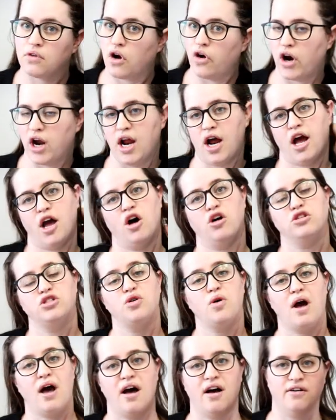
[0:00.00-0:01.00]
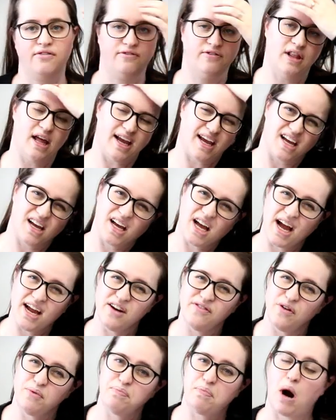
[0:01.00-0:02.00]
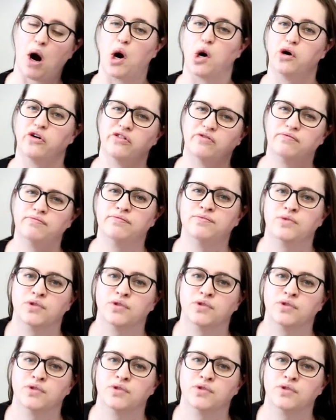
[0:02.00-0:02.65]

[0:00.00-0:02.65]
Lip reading: All right, I also have like kind of a part